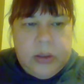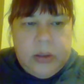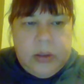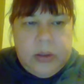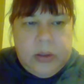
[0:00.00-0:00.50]

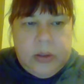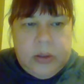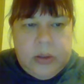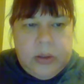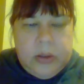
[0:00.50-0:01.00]

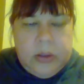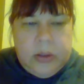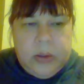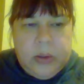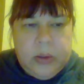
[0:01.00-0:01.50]

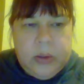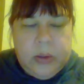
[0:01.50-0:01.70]
Nothing is said.